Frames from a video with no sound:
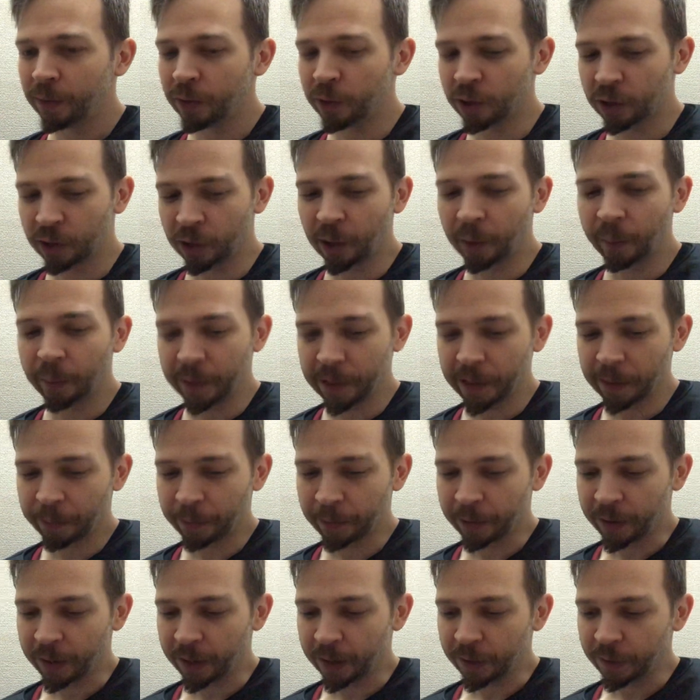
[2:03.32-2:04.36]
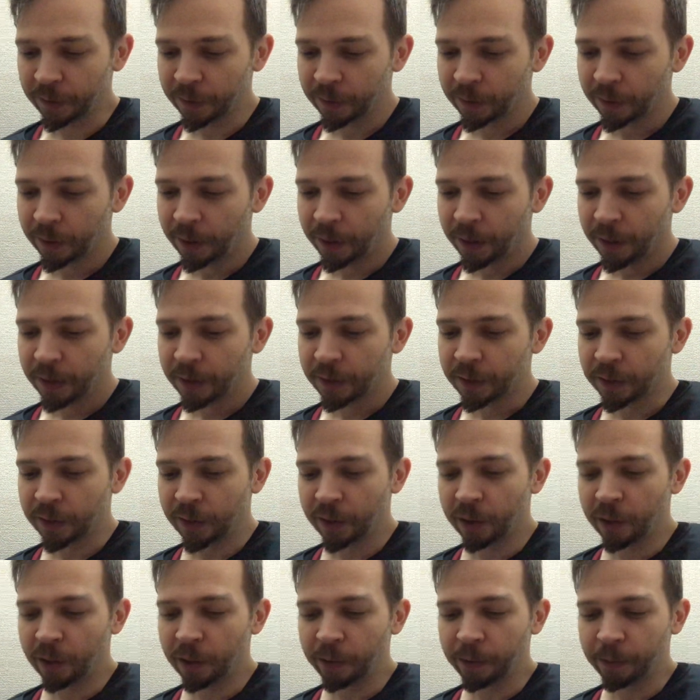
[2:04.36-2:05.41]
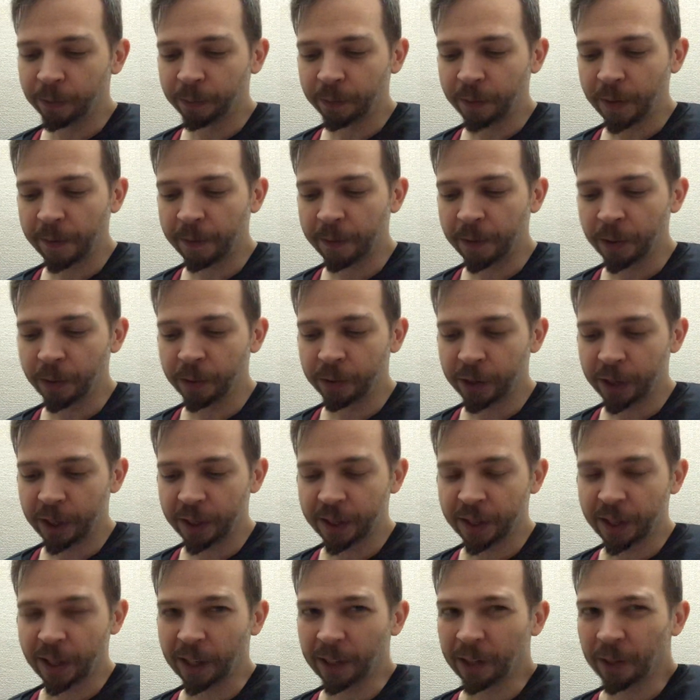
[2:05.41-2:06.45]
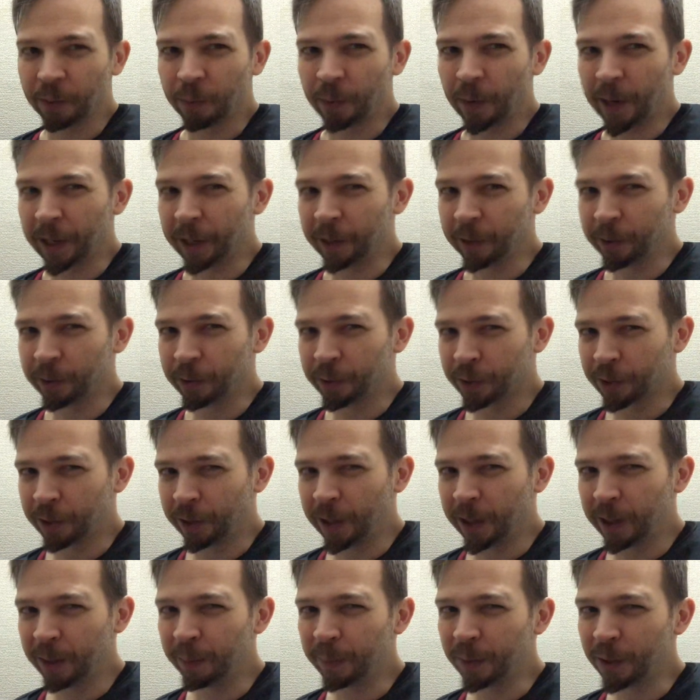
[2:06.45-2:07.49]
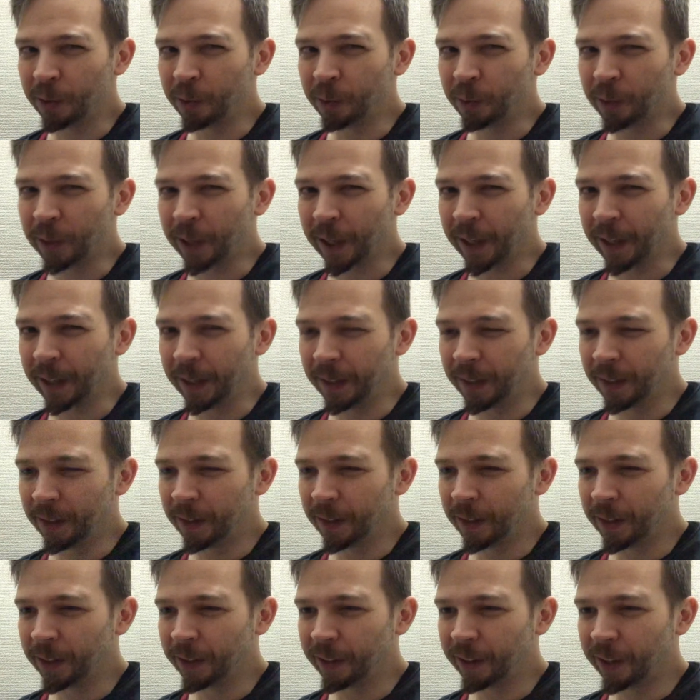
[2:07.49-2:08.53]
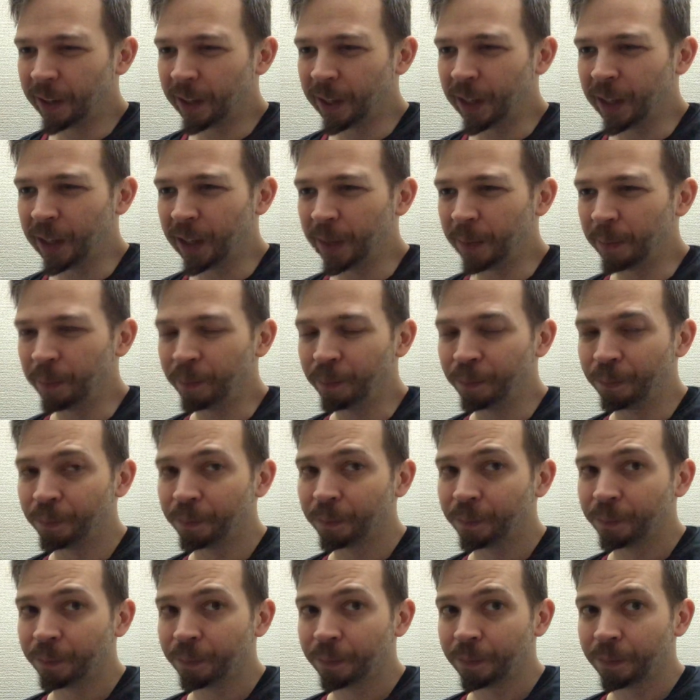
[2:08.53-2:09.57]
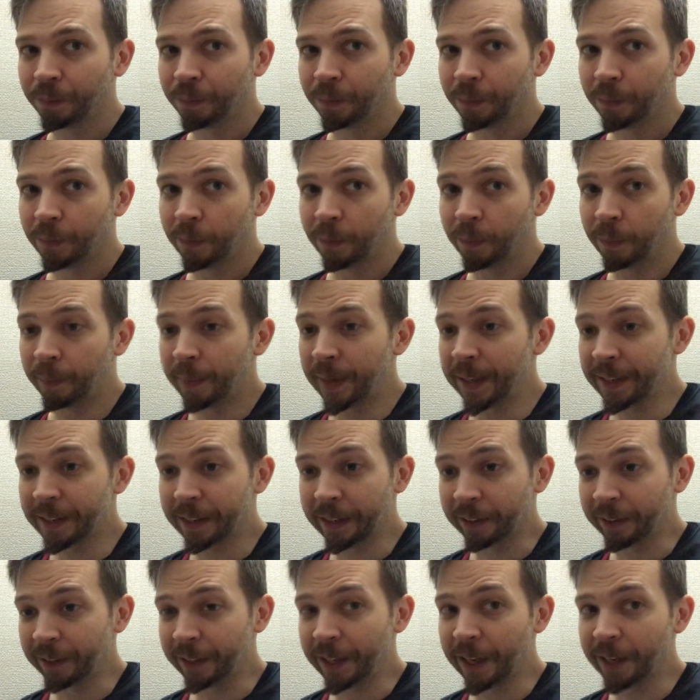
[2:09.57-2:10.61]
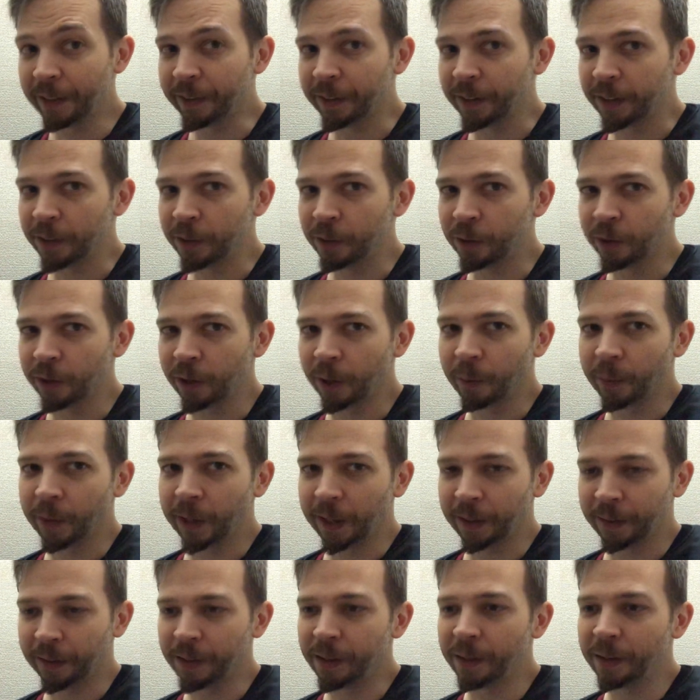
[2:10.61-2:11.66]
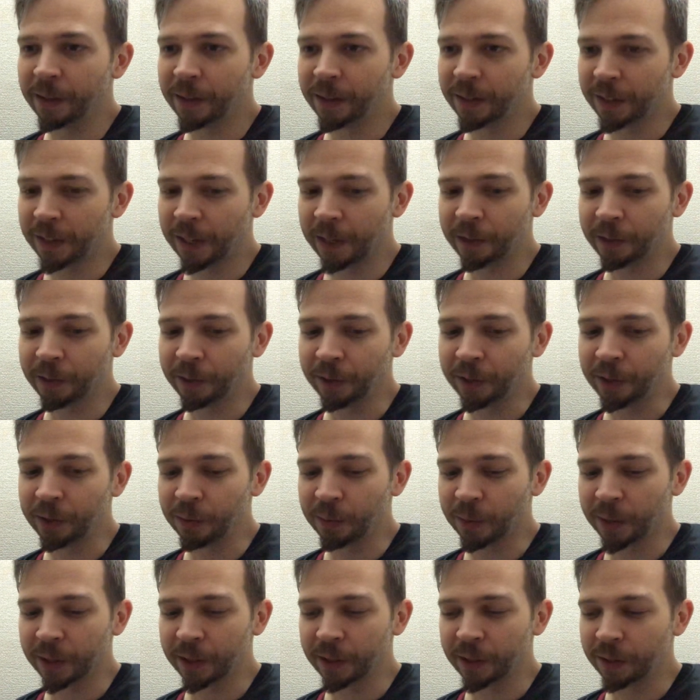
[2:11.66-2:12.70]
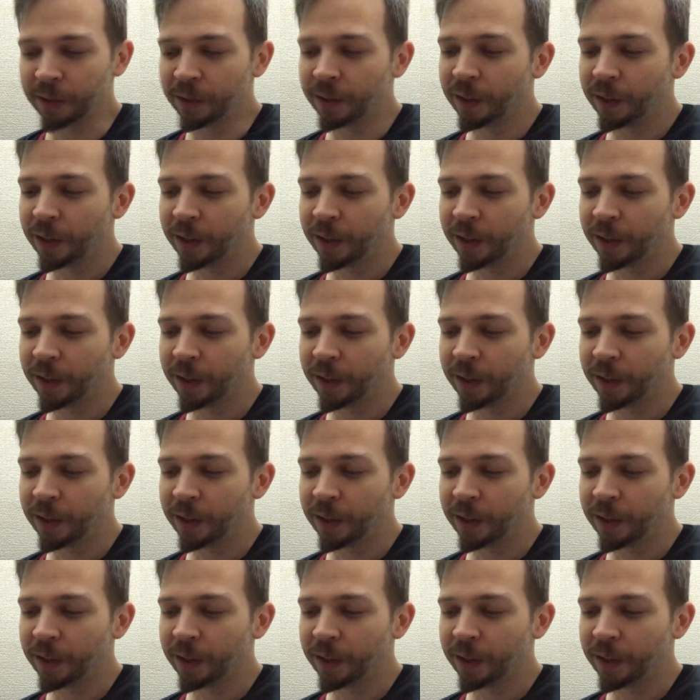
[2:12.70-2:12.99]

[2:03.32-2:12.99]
start with different things. So if you're just like the regular schlub, you get um, basically nothing. You start with nothing. Essentially, you can